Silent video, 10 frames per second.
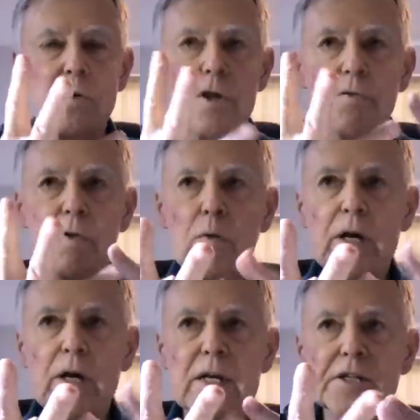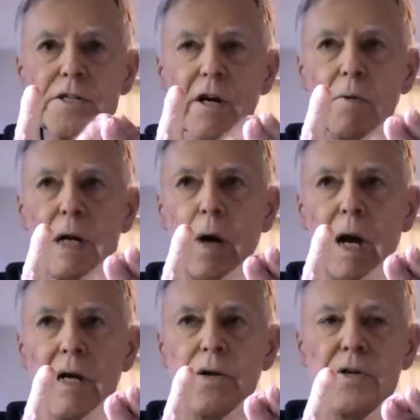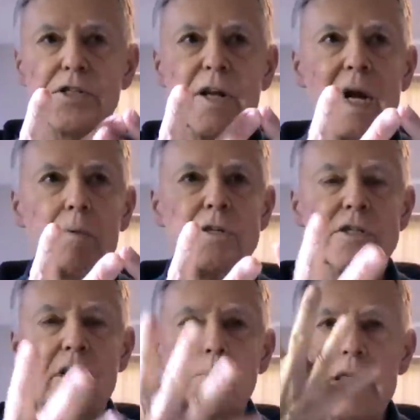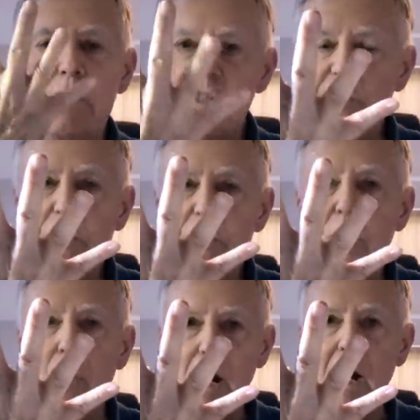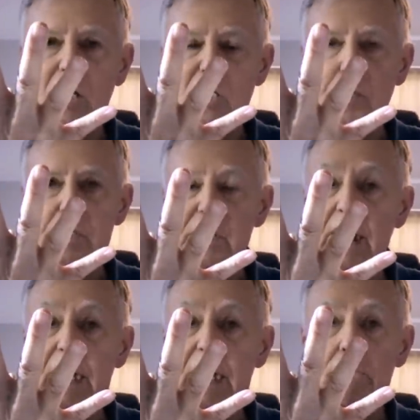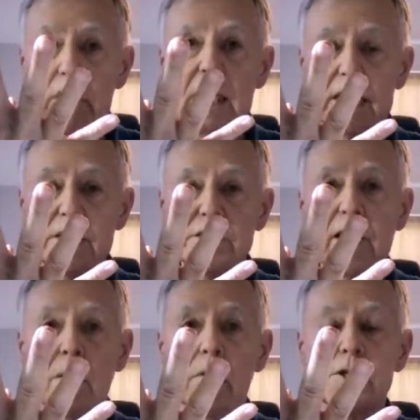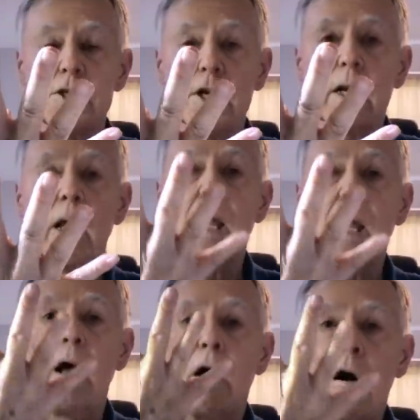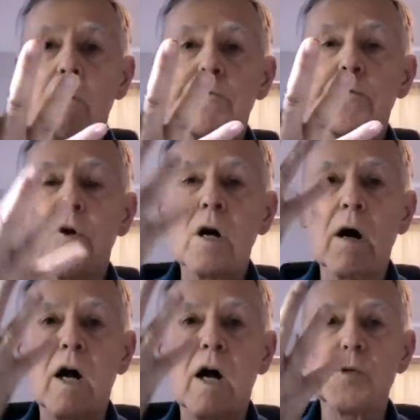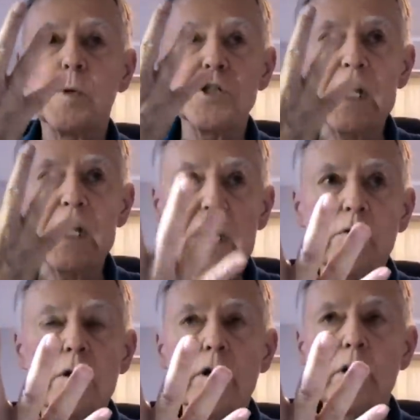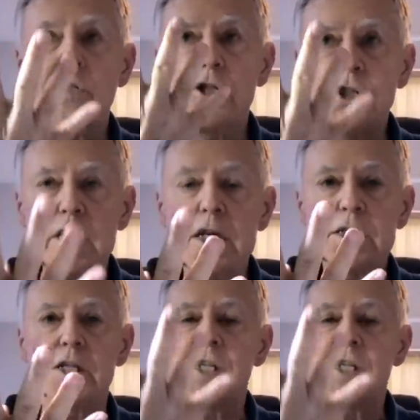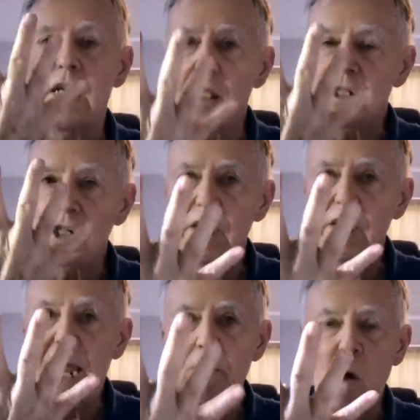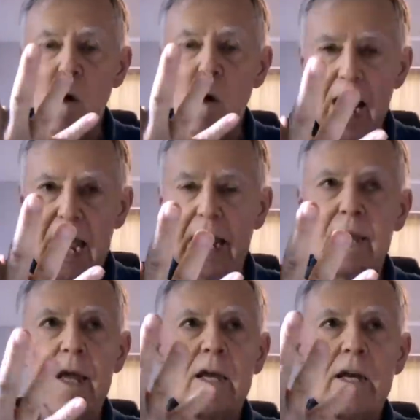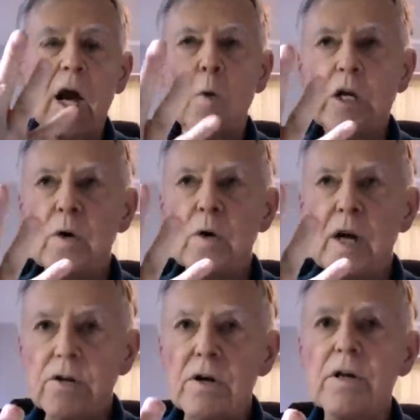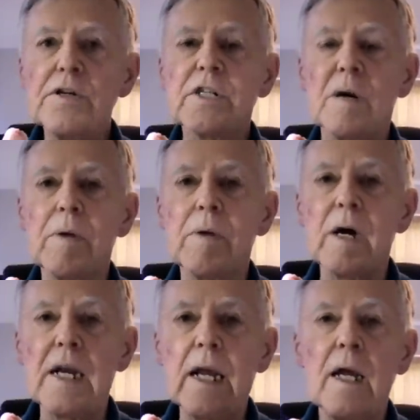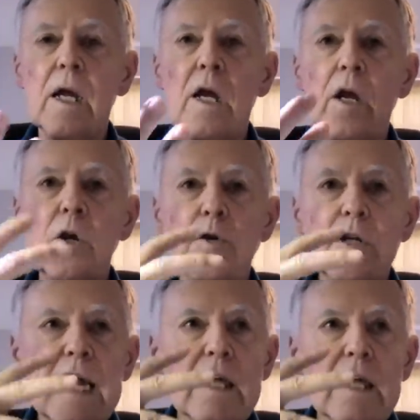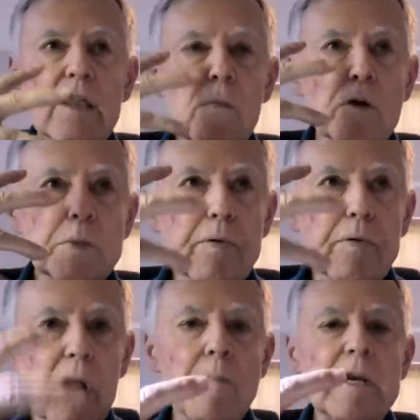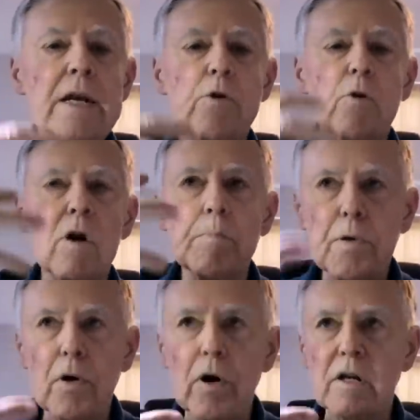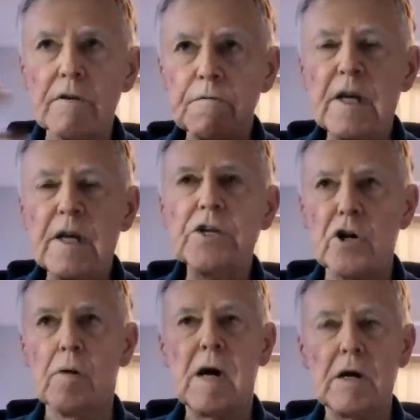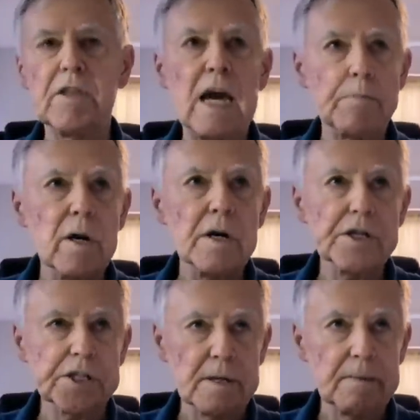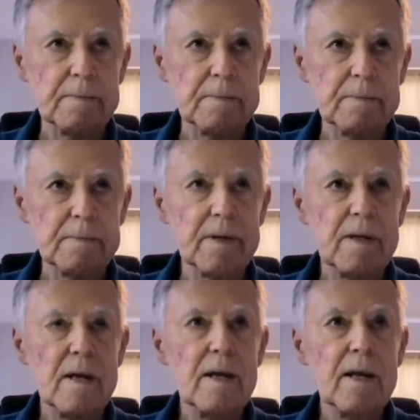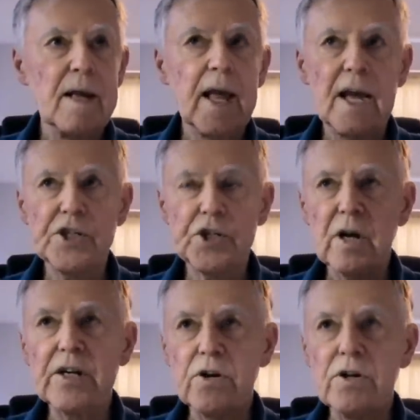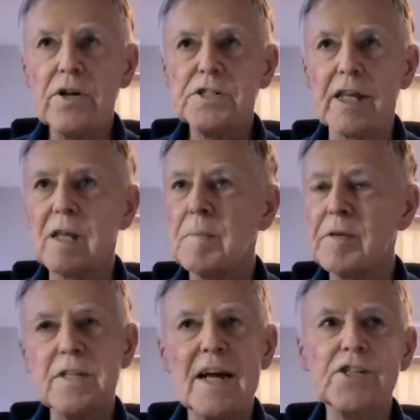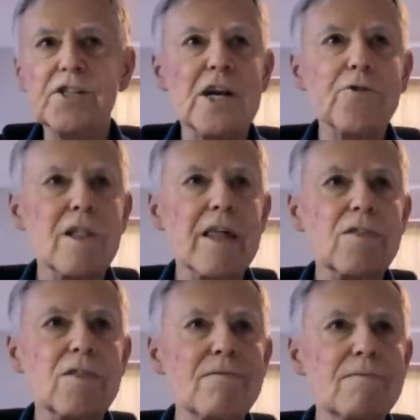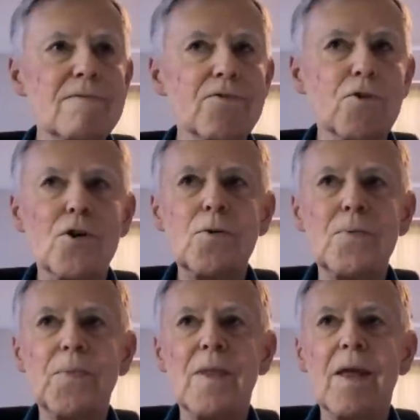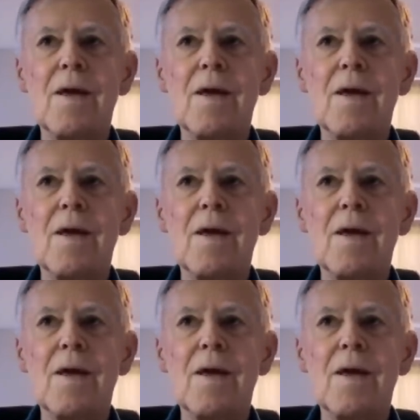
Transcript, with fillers: two or three witnesses are required to establish something. There's four Gospels, they really establish it. All four Gospels introduce Jesus in the same way. Now, when you introduce somebody, you take the most prominent or important feature about that person as you're introducing them. Isn't that generally true?